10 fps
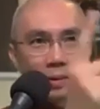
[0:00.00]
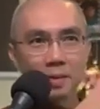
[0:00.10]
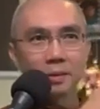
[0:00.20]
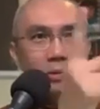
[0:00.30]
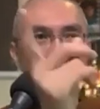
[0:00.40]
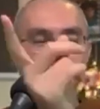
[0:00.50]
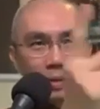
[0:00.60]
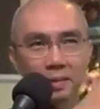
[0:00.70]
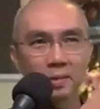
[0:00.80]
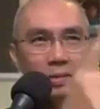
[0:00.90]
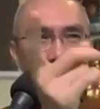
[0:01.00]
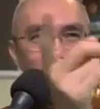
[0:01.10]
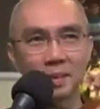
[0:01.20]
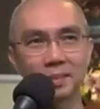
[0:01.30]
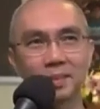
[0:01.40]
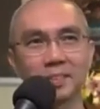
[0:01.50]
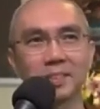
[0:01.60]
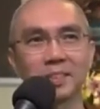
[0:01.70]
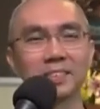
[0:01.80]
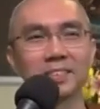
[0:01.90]
passing through, passing through, passing
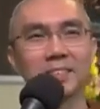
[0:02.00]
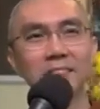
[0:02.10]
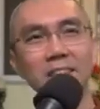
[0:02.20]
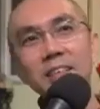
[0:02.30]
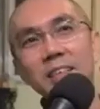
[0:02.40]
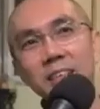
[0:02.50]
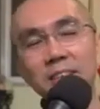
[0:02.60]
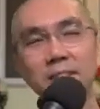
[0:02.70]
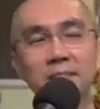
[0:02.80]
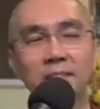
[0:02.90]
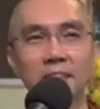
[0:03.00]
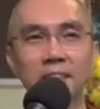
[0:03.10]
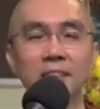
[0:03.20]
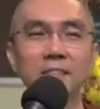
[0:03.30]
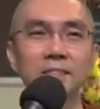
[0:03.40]
through. Uh, uh,